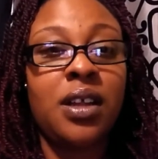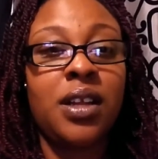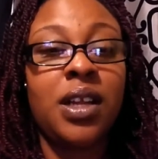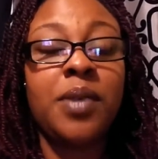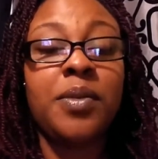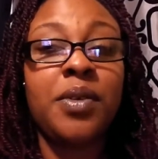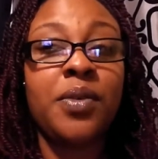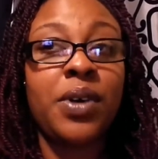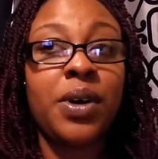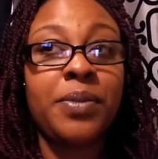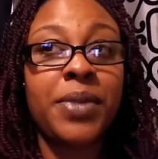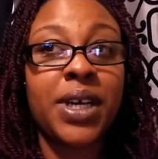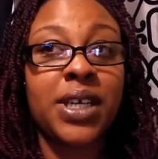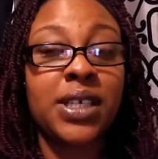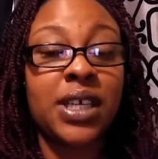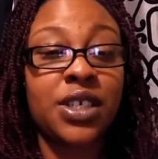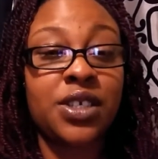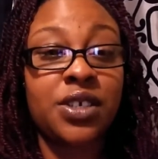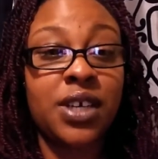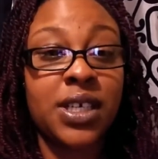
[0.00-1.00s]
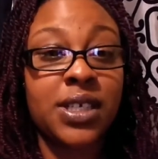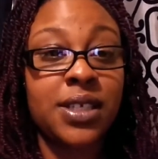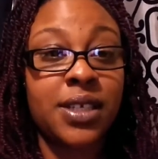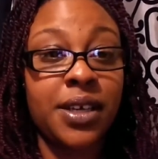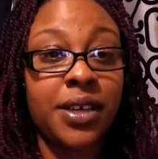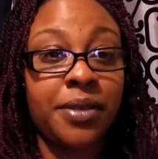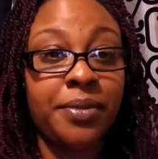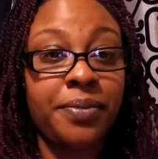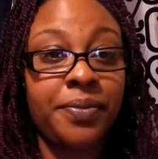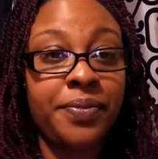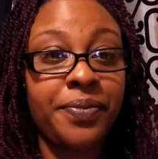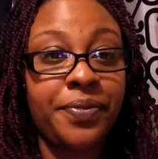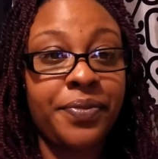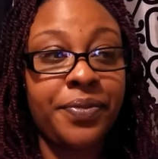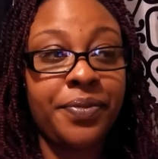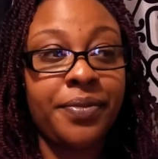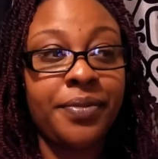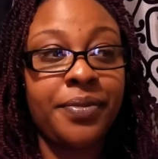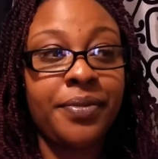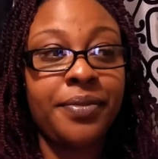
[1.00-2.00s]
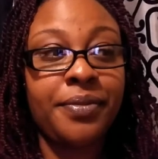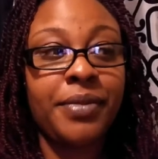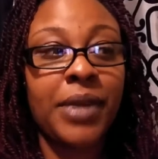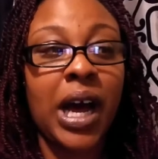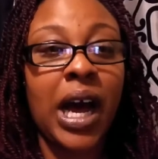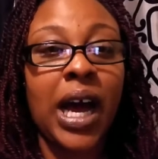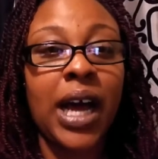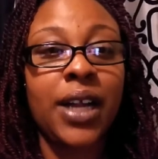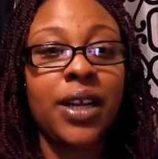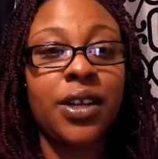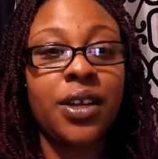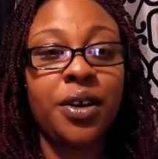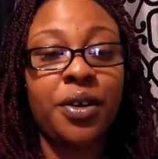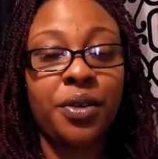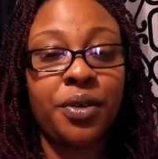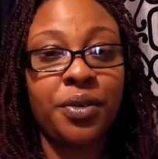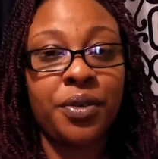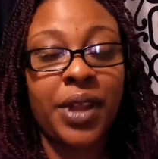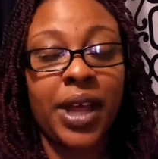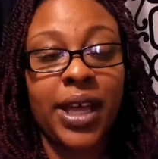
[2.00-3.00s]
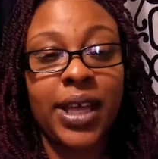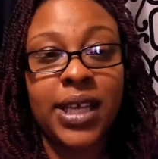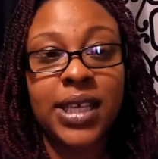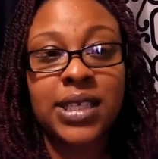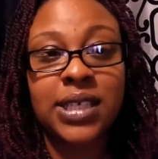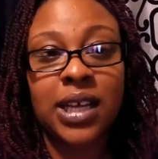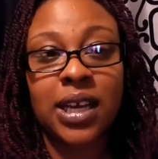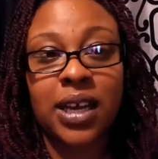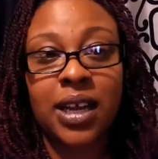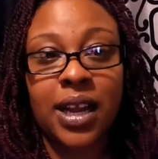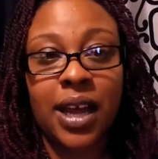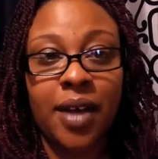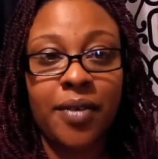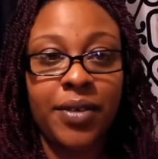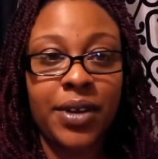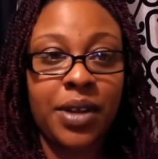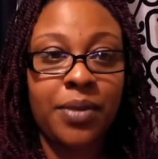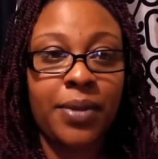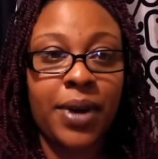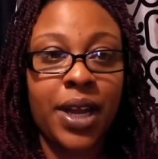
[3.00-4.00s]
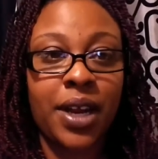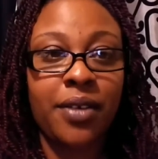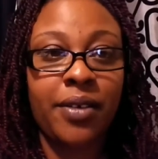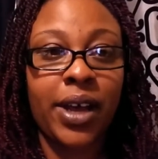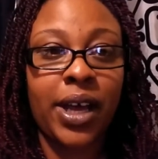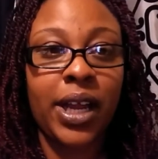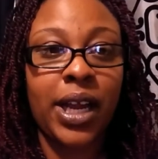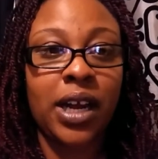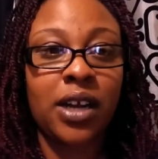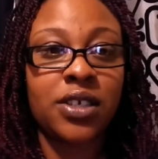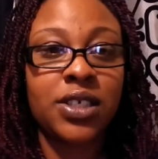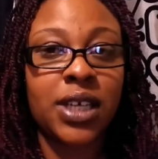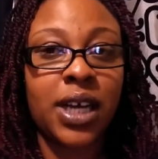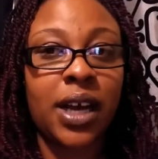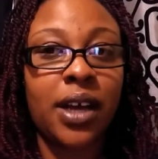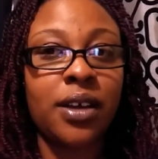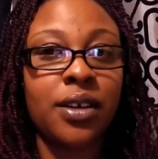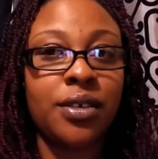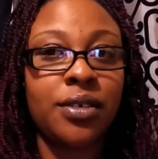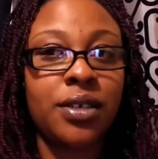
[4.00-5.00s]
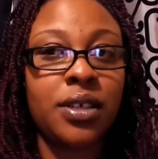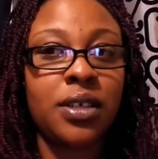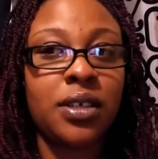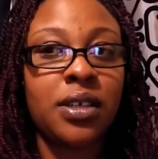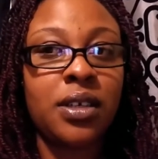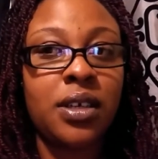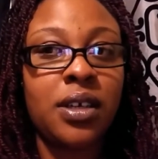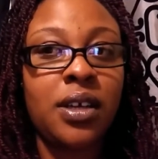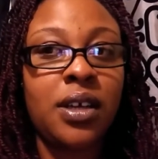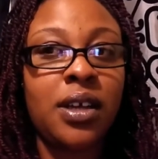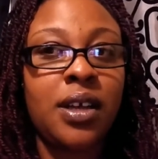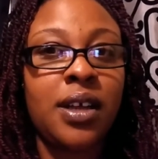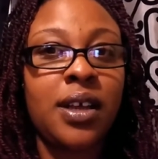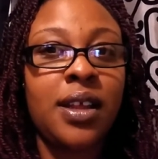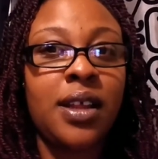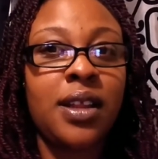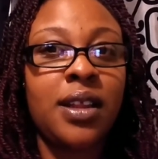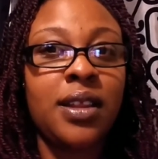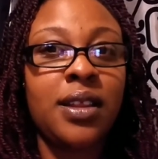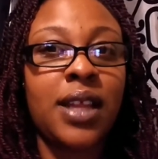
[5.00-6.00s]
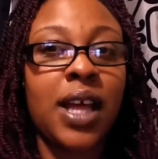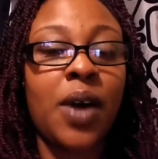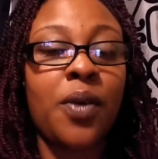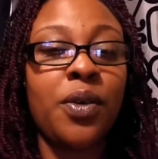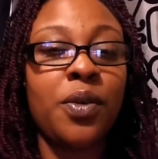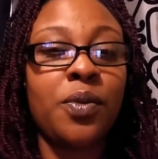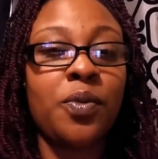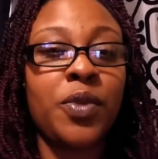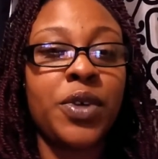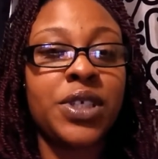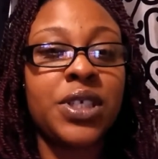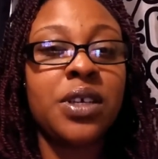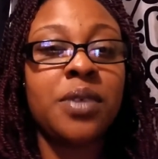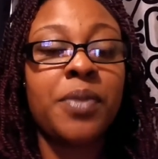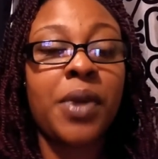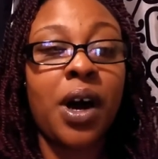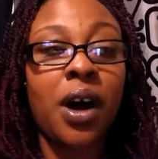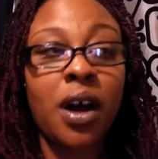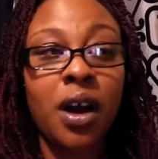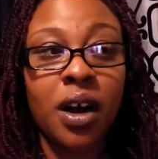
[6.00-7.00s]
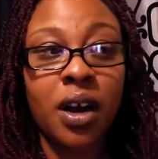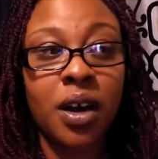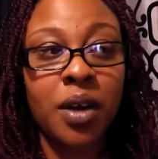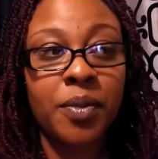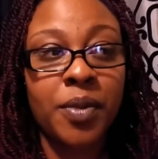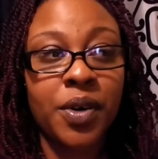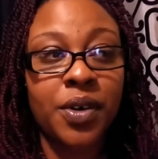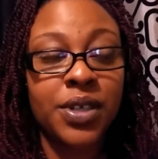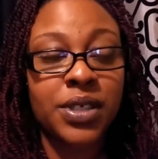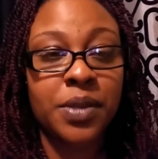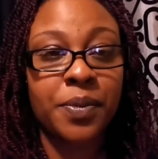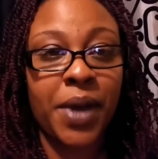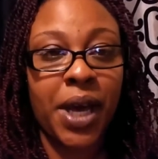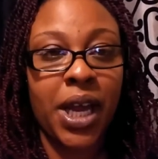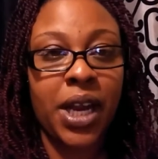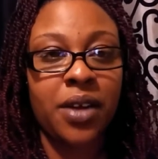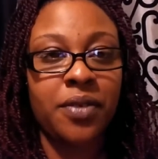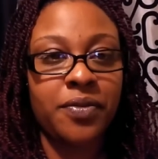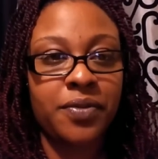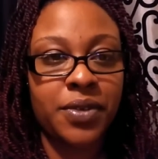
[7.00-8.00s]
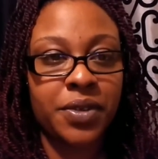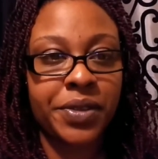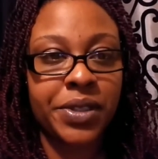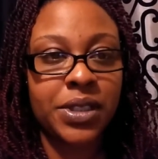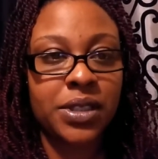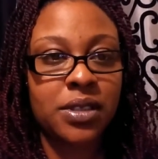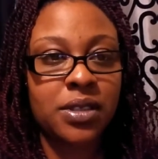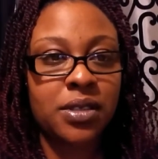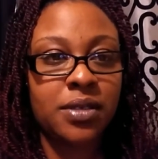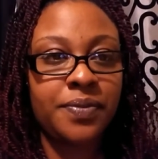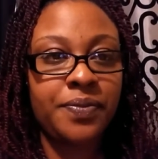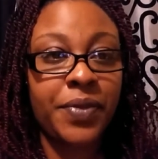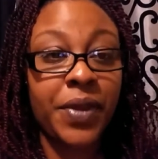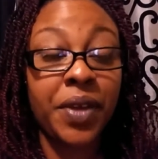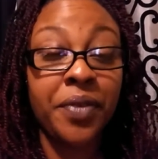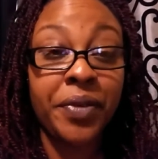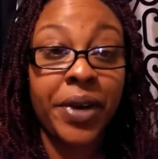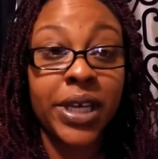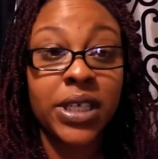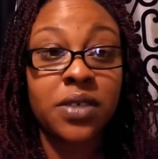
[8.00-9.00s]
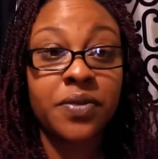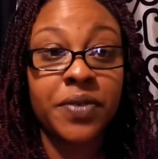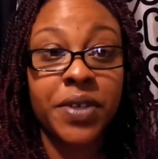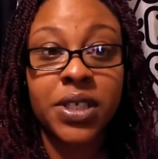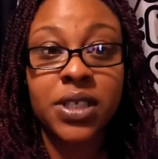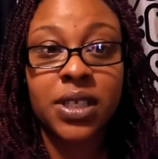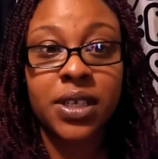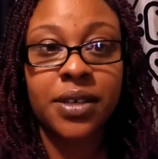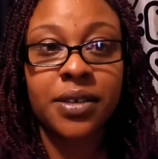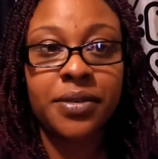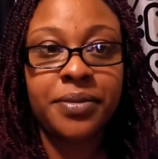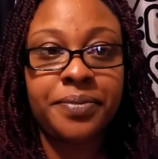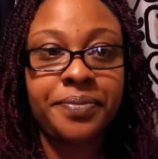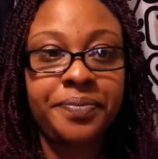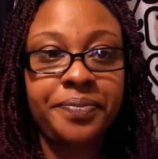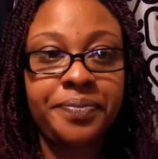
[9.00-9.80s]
Number one, because I trust him. I know that he's not going to have anybody around our child that would wish him harm or is a bad influence, and vice versa.